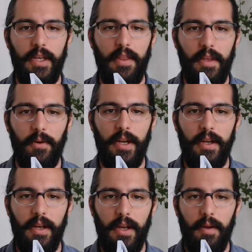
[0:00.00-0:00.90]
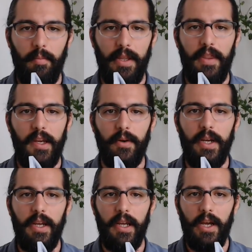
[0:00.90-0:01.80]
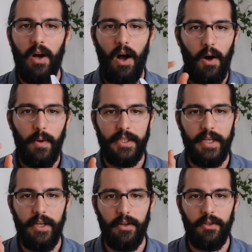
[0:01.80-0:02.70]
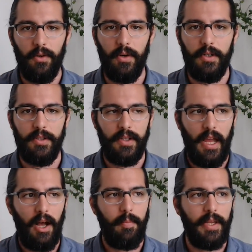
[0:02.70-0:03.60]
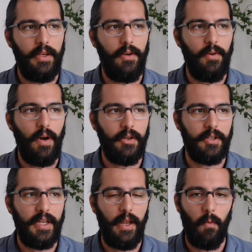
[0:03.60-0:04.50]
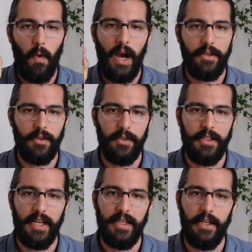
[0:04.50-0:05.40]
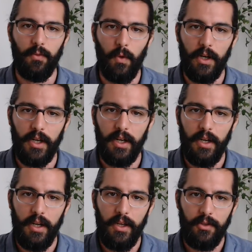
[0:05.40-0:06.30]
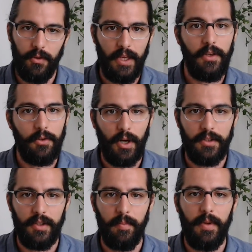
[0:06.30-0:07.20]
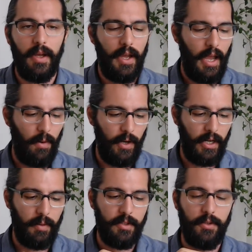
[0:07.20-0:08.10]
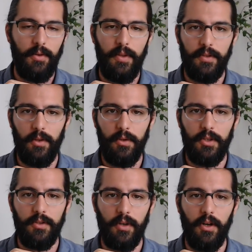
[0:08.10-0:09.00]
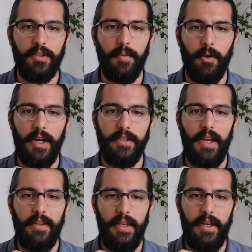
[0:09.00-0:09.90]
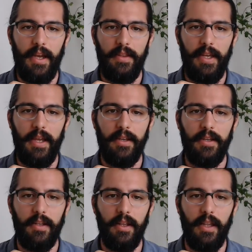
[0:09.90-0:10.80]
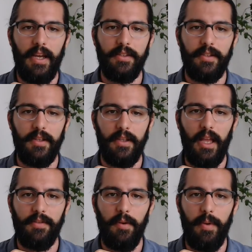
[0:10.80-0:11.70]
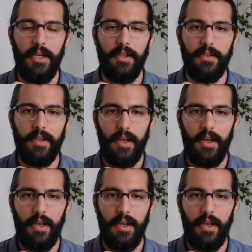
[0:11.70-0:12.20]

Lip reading: theory, but theory always geared towards helping you understand why certain techniques work so that you trust them. And when it comes to the solutions, they're all summarized at the end, in the last few pages,